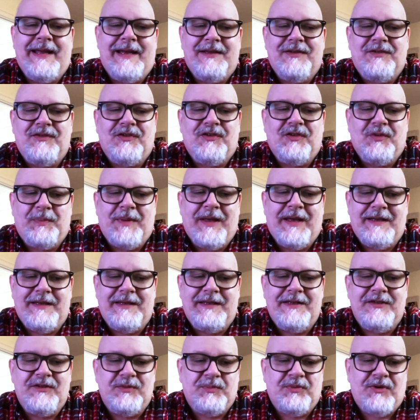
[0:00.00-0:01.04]
I suspect
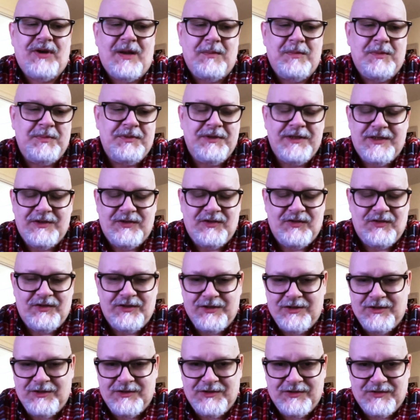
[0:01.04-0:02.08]
he's probably
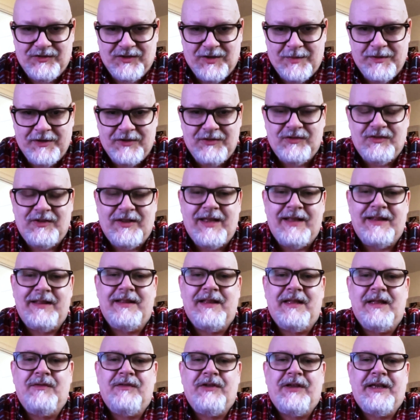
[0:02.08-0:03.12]
still, to some
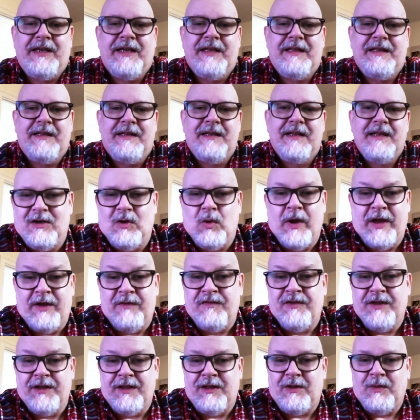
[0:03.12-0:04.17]
extent, living in
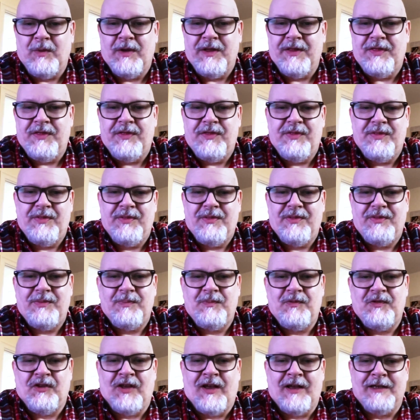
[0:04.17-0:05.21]
Quickville with
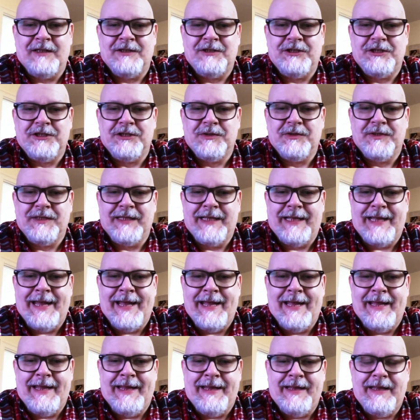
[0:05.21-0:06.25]
Sonichu and the
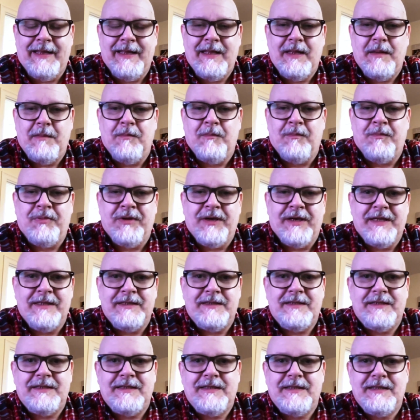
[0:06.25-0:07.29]
gang.
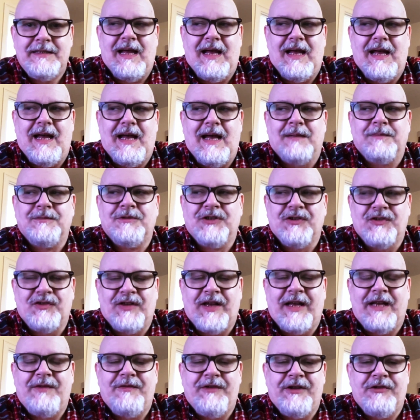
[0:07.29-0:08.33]
But I'm just
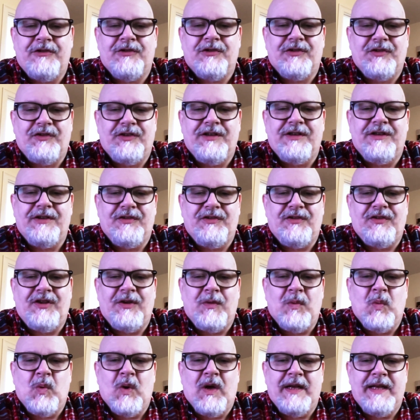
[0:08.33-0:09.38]
kind of interested to see
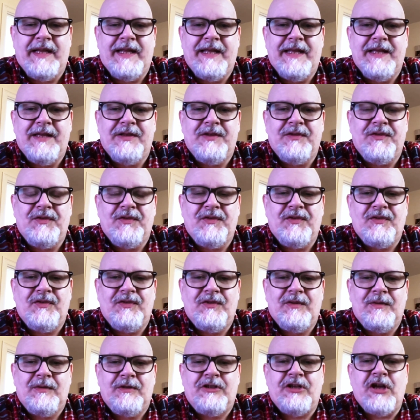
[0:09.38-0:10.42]
what
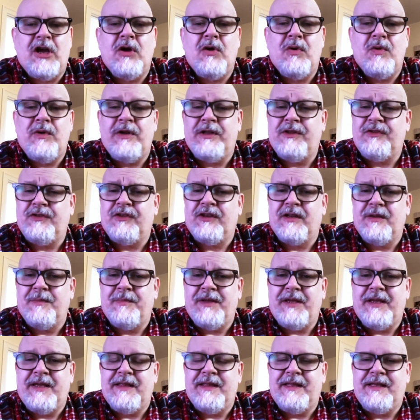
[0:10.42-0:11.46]
his tone is going to
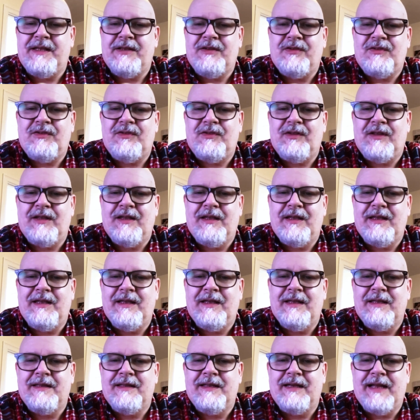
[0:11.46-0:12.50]
be in
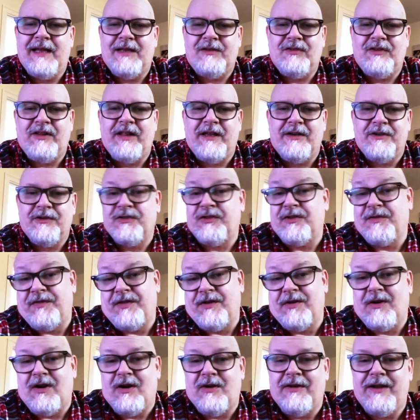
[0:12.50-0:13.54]
the next letters, if
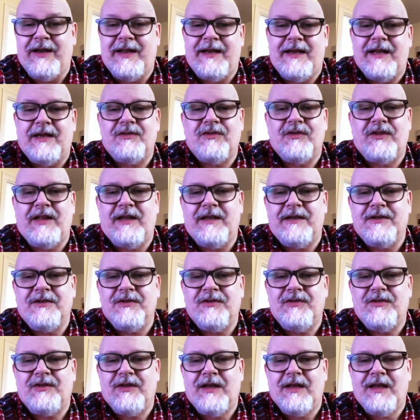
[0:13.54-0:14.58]
there are any next
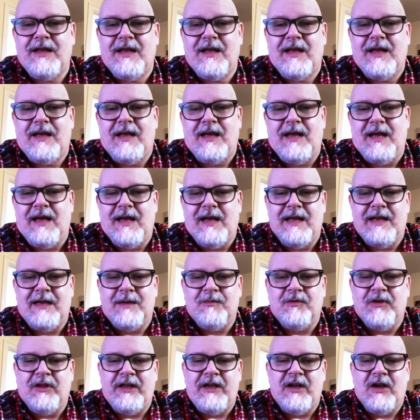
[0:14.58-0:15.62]
letters, and
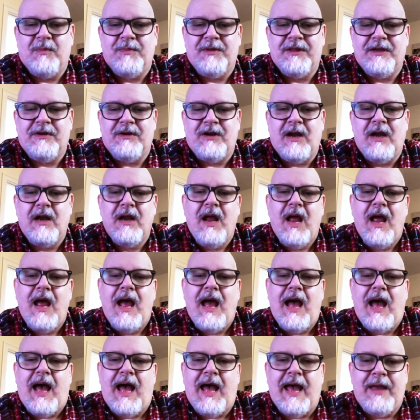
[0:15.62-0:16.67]
I'm really hoping there are.
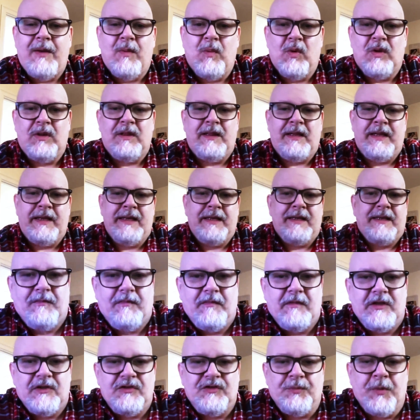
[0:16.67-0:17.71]
I will link
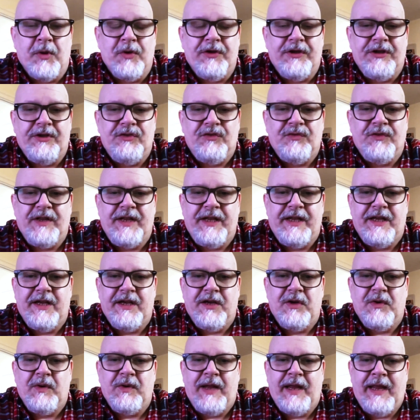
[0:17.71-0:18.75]
Smokey's
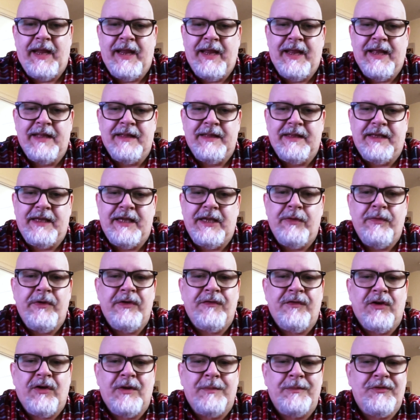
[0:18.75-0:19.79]
video and the Kiwi
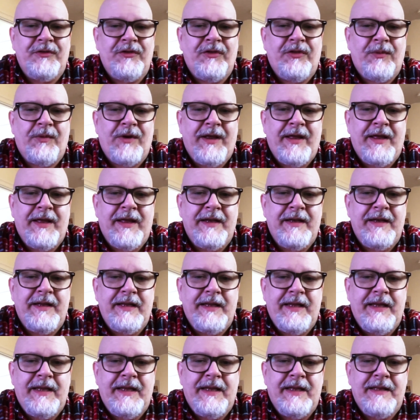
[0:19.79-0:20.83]
Farms thread
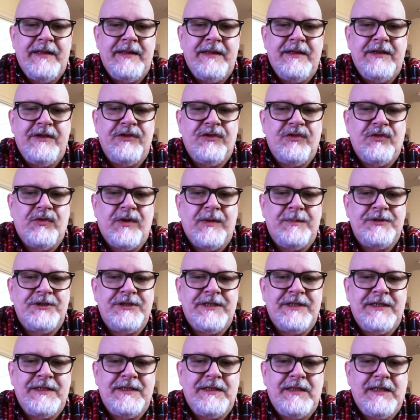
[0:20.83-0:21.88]
in the
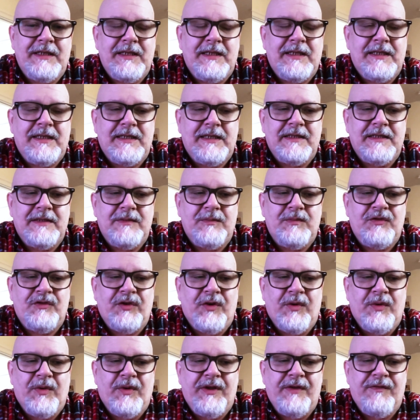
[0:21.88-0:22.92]
description,
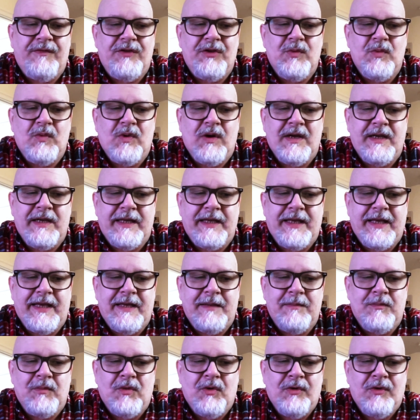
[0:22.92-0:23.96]
so if you want to
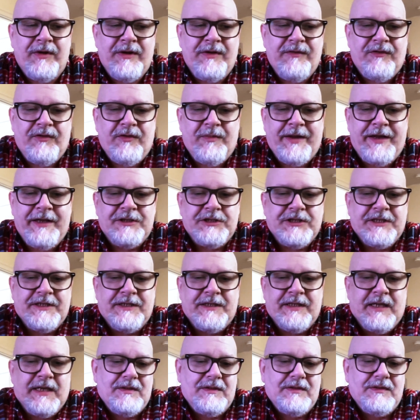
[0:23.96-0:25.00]
get more
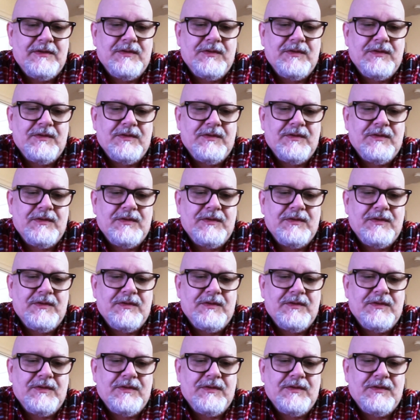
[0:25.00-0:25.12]
information.